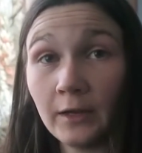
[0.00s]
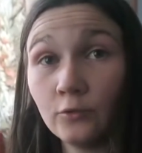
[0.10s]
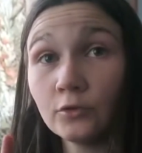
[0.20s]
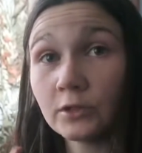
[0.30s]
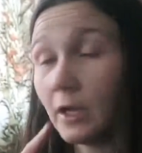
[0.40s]
And
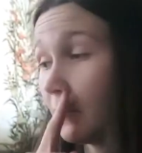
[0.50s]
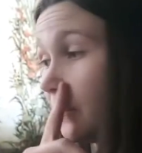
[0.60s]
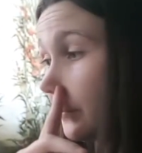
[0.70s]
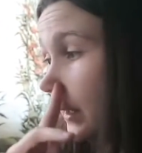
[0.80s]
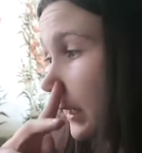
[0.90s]
also,
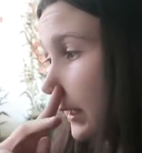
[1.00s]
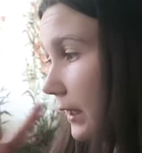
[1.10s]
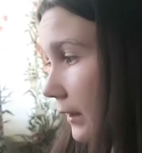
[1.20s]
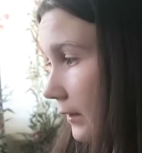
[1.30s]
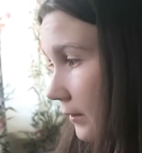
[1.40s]

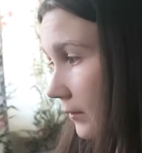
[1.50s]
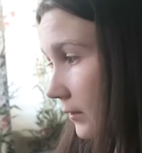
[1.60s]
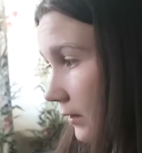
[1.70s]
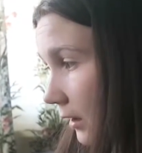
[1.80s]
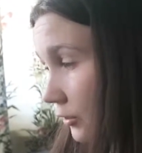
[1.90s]

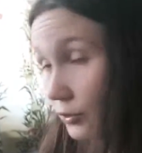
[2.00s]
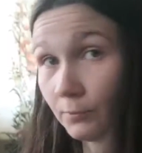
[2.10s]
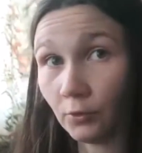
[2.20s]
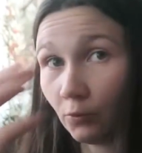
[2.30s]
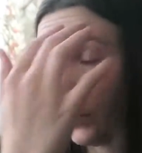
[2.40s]
I'll just
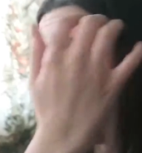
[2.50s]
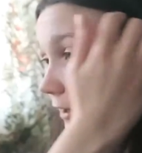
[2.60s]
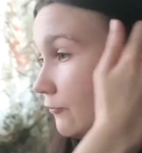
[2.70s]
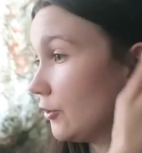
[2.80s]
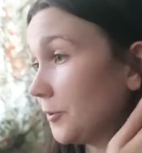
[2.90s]
put the word
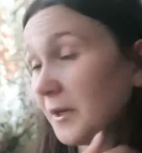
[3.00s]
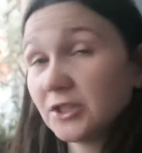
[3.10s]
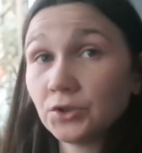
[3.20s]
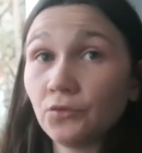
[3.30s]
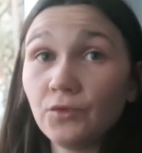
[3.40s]
out for a new
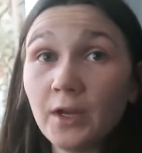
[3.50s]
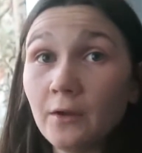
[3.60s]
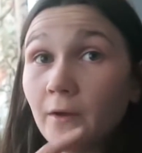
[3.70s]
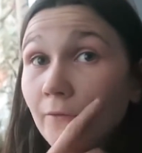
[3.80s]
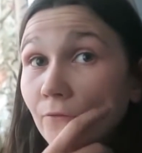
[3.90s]
match on the
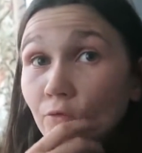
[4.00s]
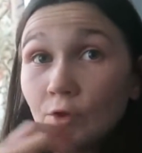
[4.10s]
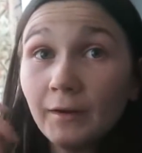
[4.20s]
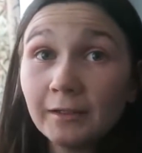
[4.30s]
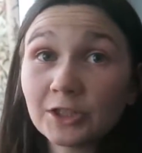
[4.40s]
video. And if
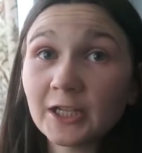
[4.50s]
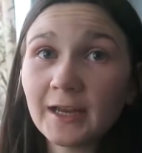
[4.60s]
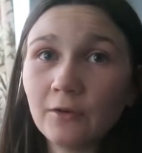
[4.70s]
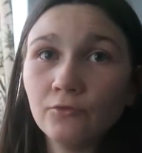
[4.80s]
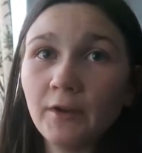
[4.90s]
you haven't checked it
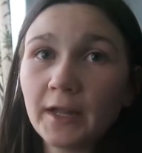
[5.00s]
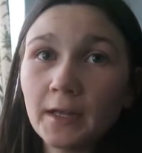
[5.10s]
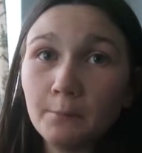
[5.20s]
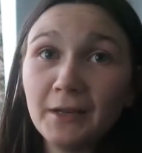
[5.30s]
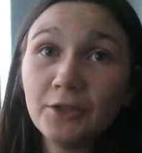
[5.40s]
out already,
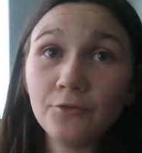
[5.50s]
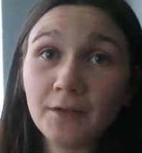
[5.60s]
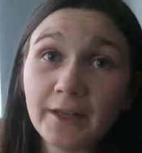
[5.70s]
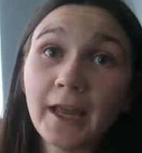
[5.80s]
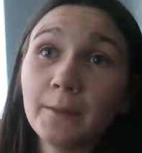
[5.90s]
me
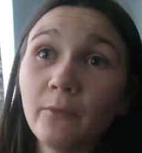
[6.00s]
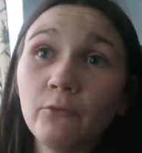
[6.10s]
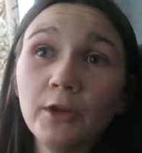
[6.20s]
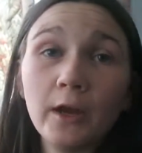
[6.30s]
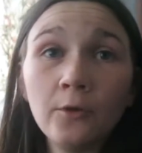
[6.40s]
doing a gaming
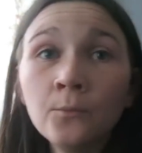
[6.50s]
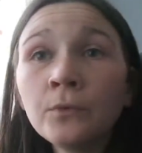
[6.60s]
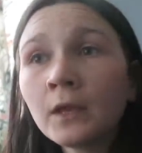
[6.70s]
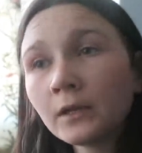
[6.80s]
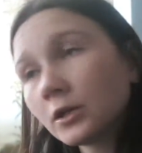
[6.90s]
video,
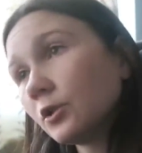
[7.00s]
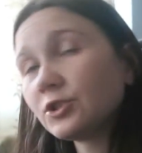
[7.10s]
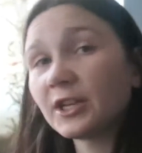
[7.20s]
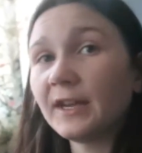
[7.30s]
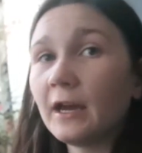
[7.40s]
go
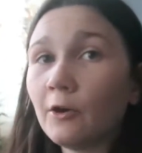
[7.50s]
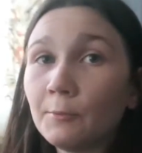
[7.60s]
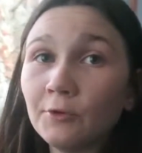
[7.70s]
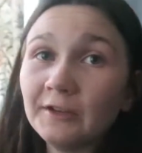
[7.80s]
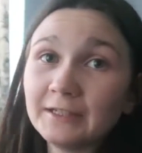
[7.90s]
check it out. I'll
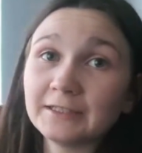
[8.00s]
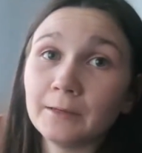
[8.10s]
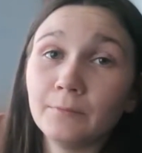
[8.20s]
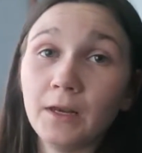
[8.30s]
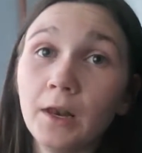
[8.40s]
put a link
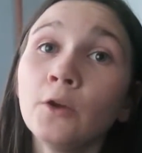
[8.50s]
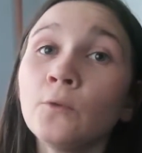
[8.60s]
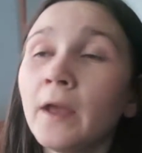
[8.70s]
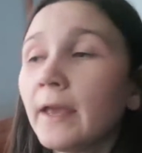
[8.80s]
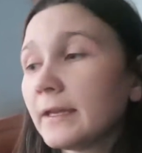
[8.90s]
down below.
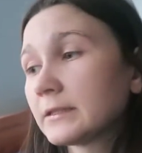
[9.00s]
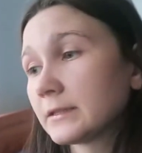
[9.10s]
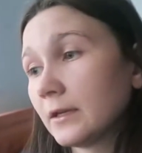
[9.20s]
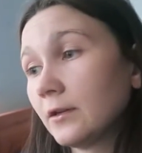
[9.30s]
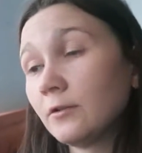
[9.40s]

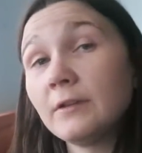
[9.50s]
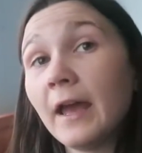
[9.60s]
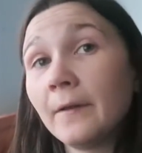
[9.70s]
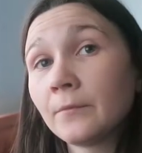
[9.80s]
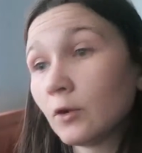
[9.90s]
So
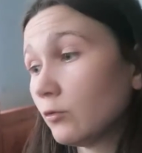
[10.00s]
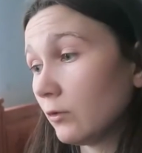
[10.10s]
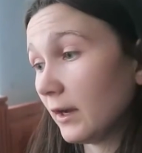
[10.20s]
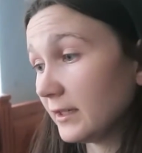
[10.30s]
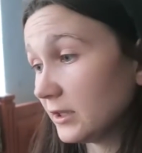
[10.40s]
yeah,
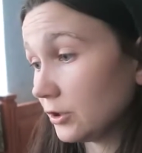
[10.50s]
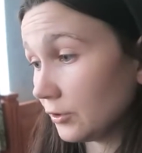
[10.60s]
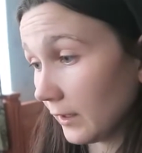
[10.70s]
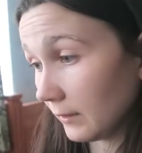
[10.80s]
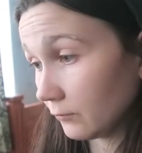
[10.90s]
oh, I need to
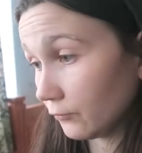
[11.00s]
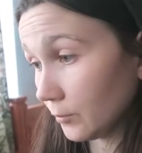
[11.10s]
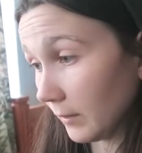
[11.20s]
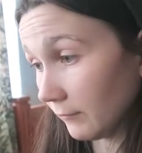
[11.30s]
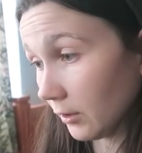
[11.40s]
do that
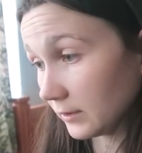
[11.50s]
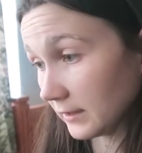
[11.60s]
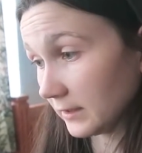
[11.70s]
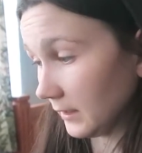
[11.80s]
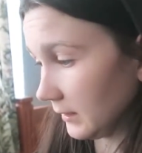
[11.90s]
through my vlog.
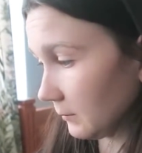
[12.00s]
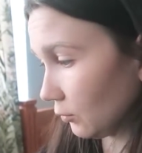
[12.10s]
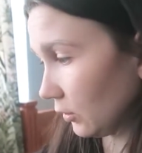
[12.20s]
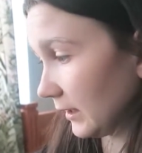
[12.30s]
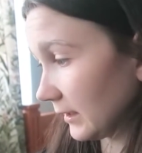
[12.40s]
I need
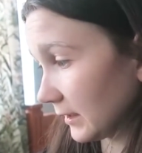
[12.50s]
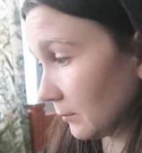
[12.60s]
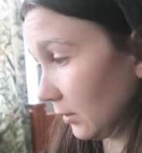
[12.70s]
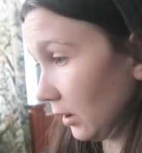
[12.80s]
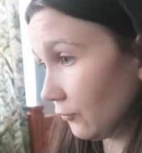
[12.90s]
to put a link
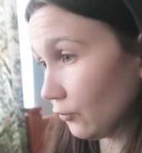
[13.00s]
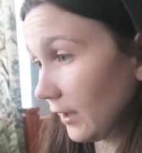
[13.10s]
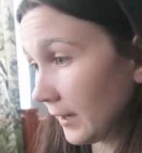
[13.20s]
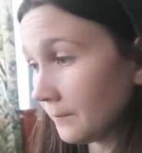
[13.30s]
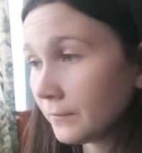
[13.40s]
down below for
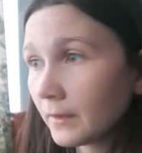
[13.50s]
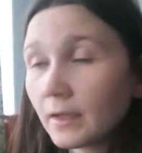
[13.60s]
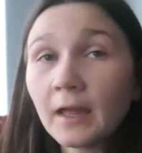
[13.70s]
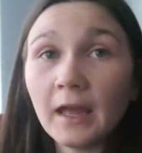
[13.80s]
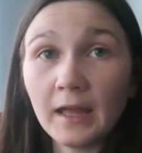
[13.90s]
that
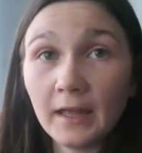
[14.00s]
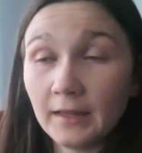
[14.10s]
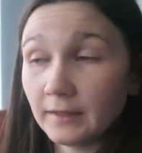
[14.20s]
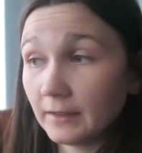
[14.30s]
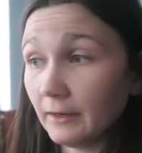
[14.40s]

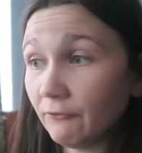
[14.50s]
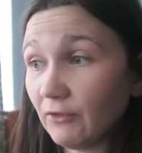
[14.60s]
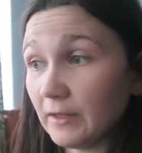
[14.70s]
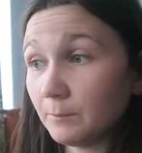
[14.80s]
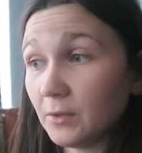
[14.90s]
and
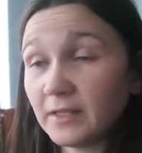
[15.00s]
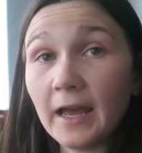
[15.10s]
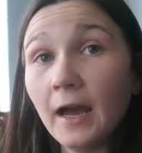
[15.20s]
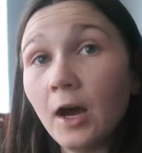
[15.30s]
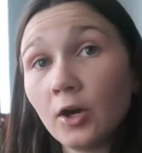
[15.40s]
everything. But
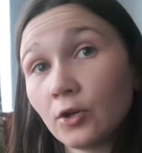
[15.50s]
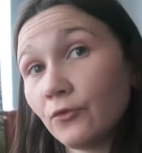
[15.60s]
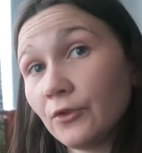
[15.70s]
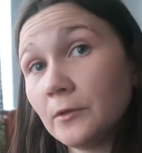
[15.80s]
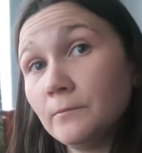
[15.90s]
yeah, I'll go
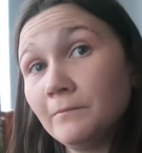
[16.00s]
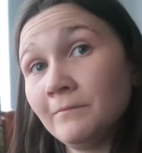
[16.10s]
film.